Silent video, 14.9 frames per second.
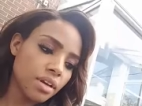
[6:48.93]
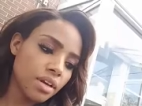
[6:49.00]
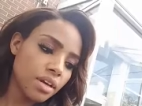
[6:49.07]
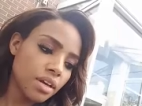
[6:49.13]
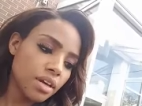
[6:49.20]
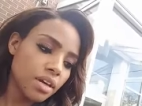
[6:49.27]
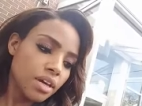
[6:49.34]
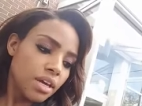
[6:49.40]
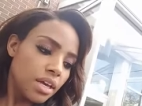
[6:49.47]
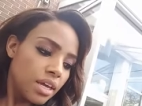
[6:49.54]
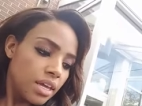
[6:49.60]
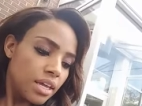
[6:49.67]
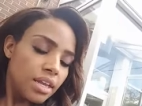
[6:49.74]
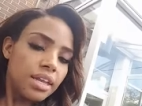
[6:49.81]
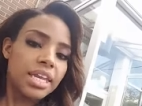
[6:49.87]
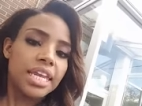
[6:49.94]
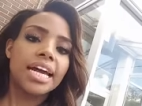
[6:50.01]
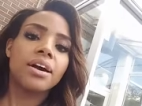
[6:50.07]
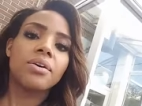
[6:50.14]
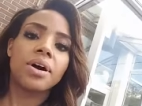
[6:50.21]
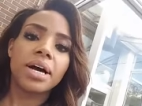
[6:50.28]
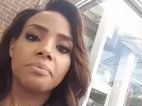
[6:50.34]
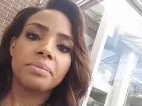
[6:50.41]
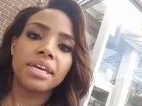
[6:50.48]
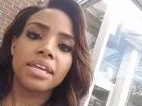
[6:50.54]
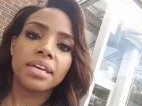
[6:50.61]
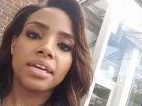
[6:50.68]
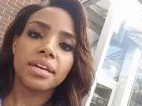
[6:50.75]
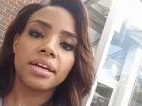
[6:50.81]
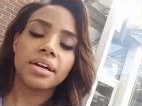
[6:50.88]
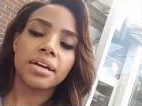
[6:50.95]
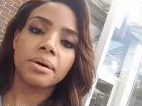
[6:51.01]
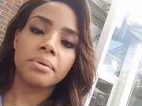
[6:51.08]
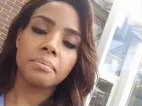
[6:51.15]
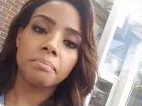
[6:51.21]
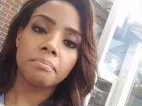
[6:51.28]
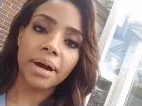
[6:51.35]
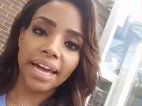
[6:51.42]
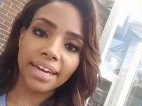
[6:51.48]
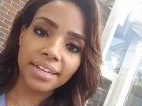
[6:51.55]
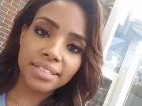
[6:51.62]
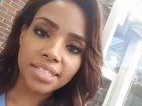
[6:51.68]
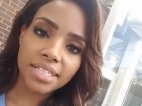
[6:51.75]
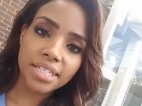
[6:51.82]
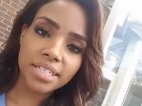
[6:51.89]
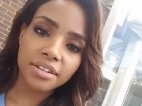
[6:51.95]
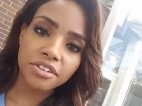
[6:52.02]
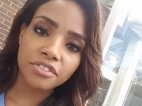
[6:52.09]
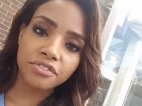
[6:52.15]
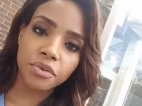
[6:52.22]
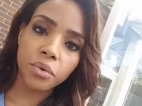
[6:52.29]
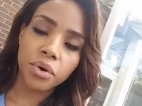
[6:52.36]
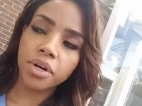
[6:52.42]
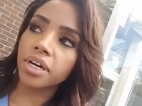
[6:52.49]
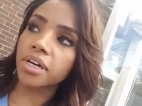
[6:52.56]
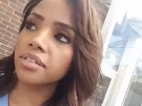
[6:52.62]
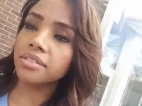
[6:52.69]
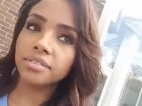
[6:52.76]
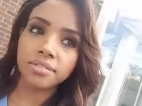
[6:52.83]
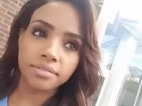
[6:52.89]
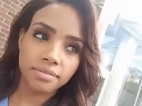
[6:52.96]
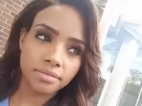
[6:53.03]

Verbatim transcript: Clip, clip it now I'm getting mic'd no, for okay.